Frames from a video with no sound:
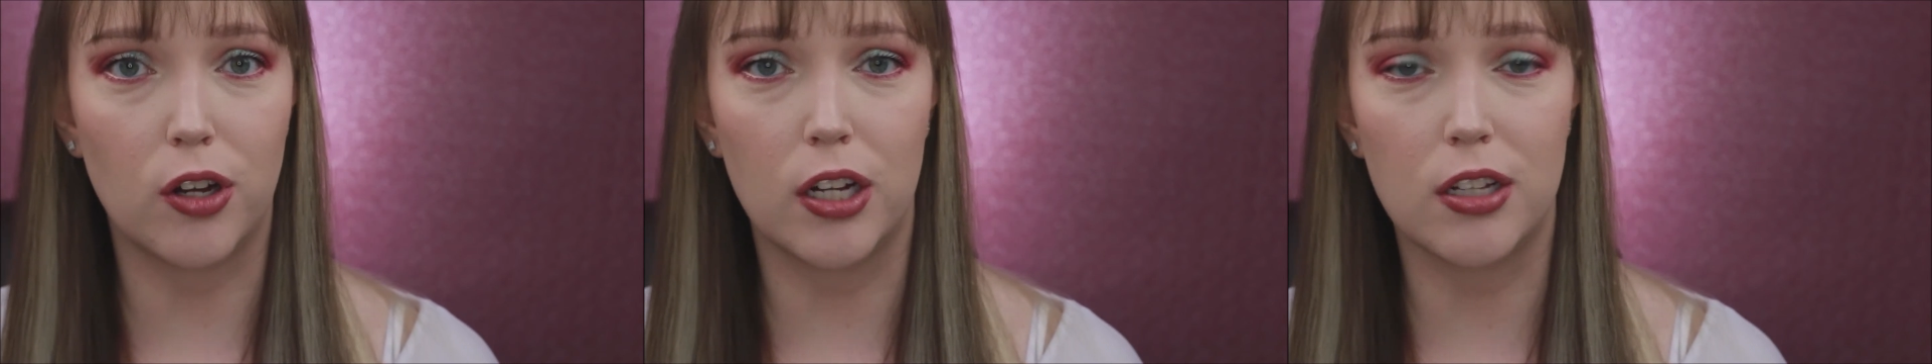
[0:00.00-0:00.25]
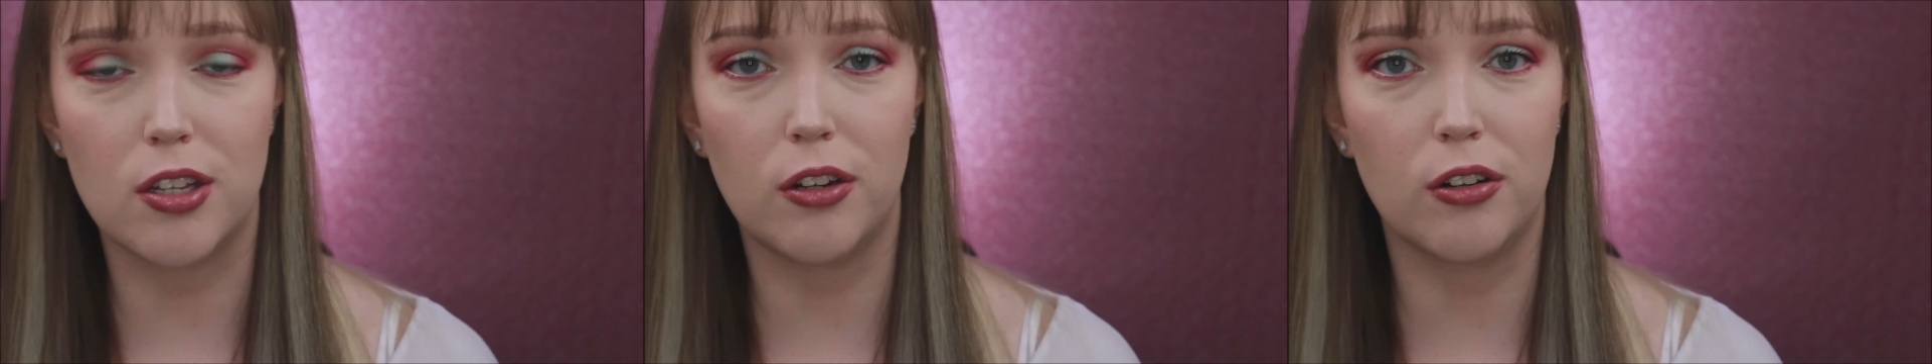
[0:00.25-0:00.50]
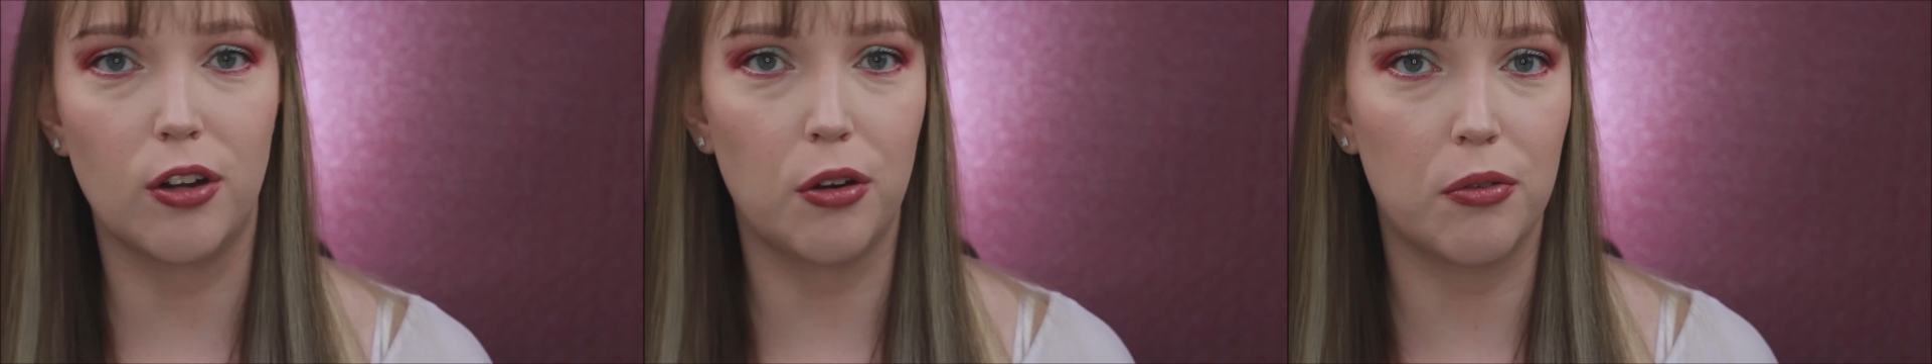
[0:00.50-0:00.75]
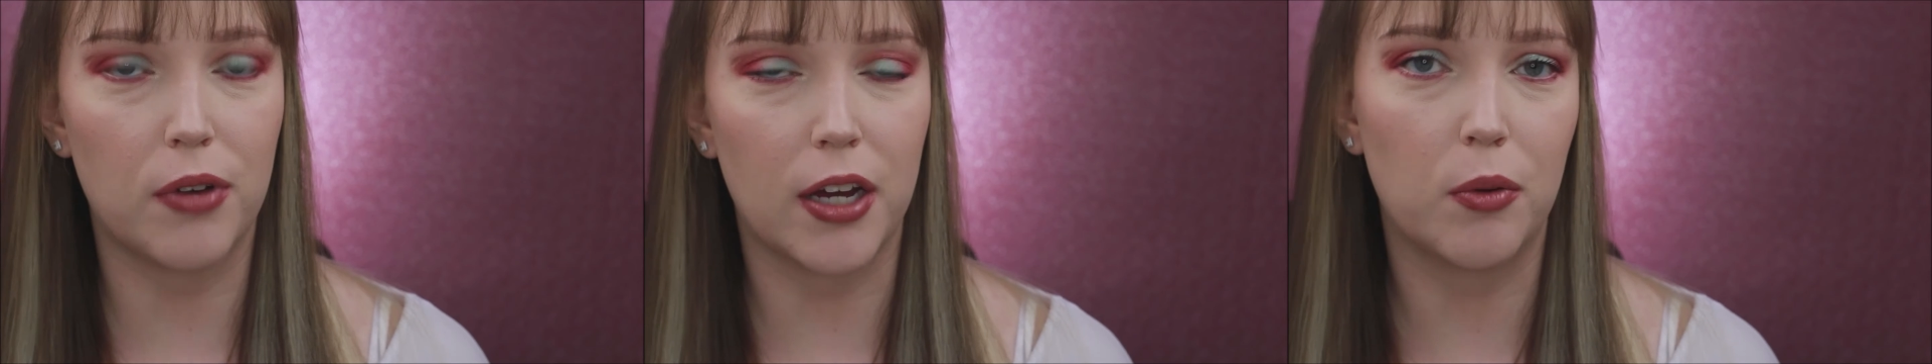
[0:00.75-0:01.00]
on so you're
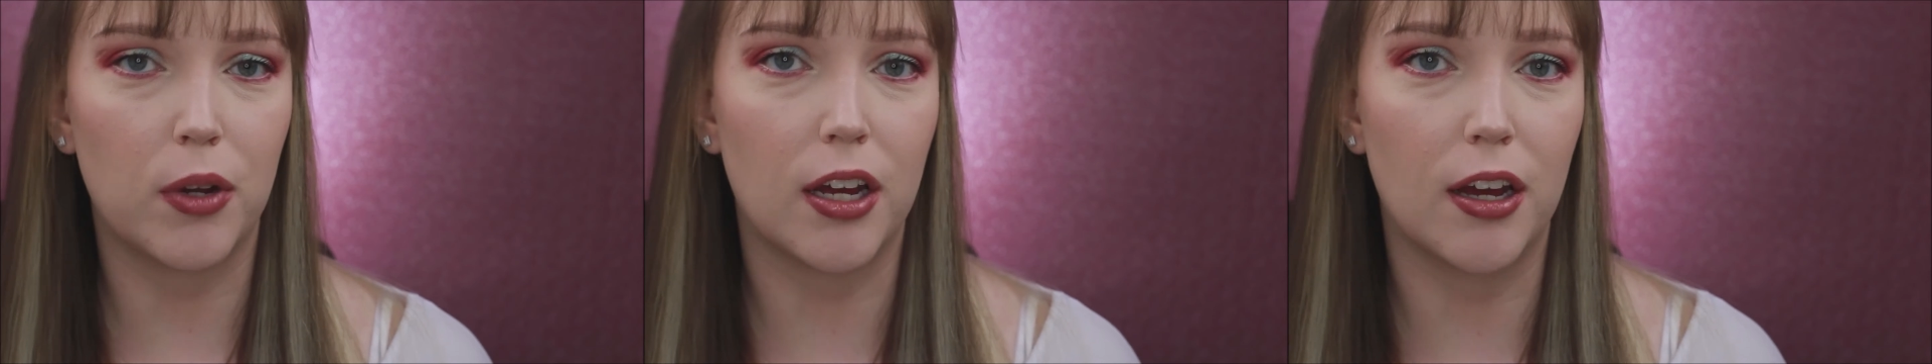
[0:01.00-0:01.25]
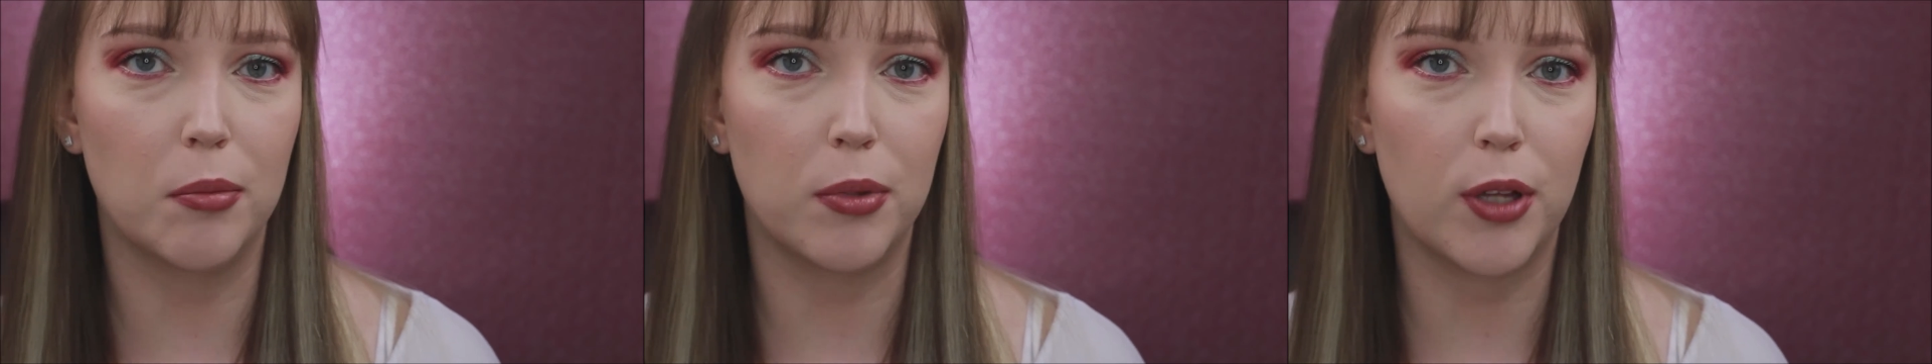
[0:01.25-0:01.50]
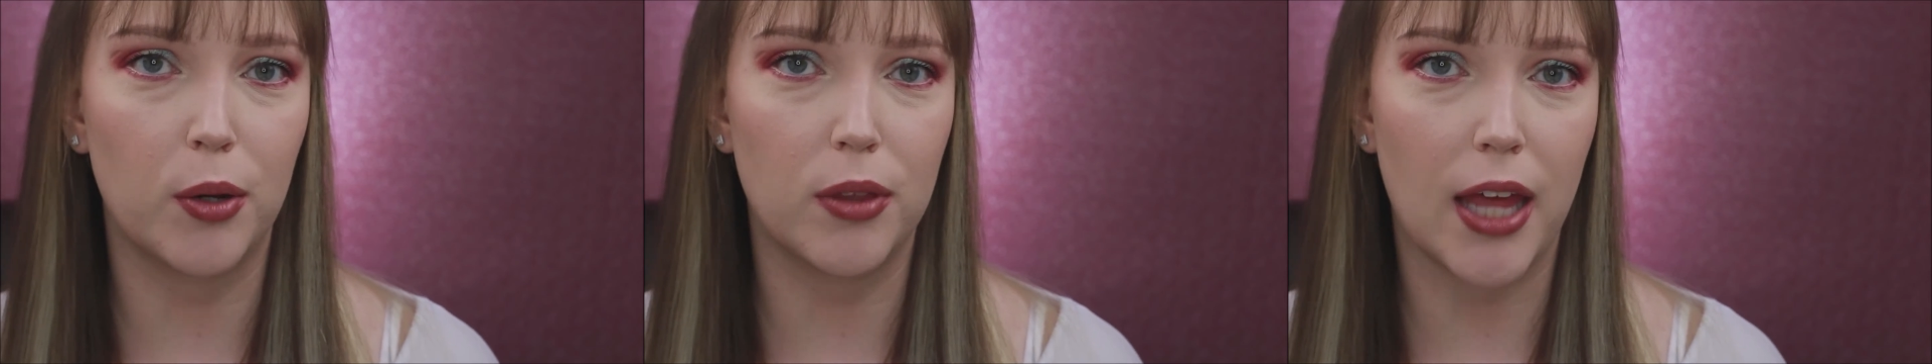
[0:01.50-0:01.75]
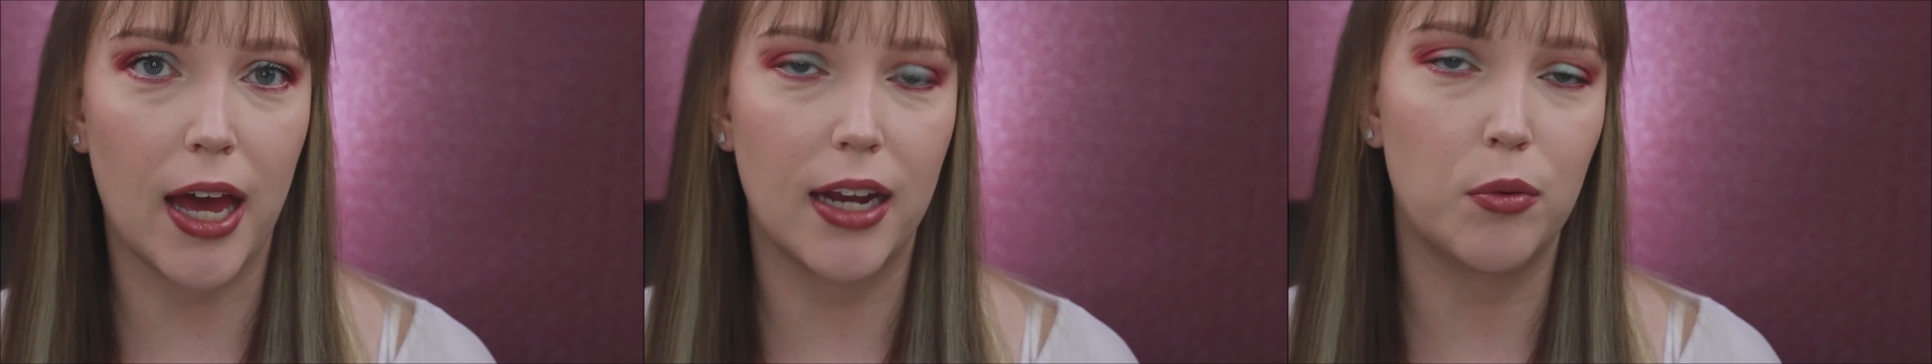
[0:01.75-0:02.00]
notified when I
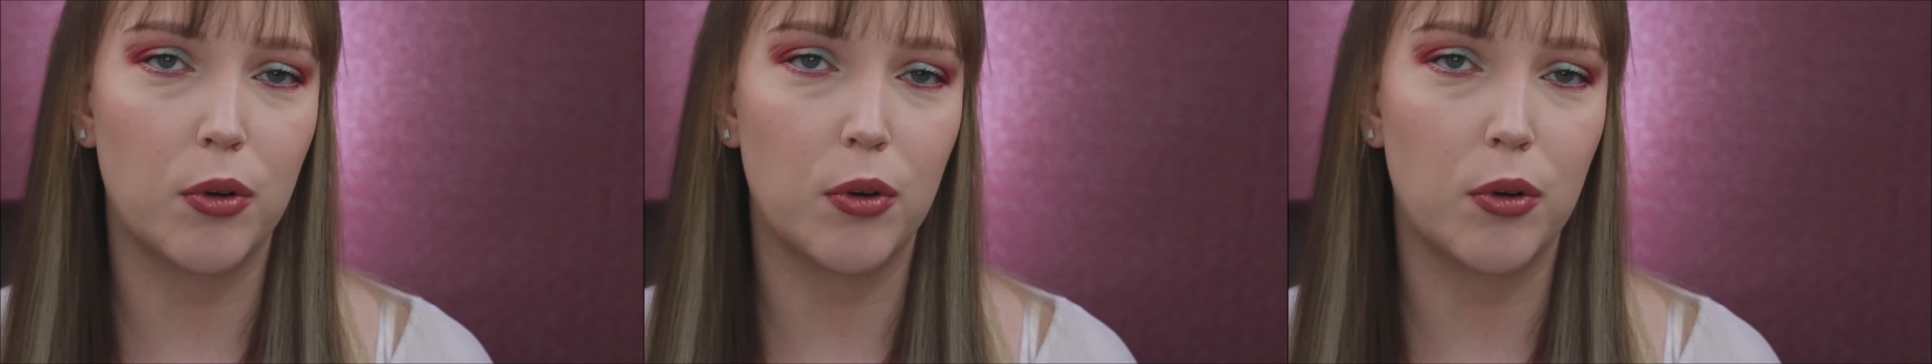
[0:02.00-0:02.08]
upload that.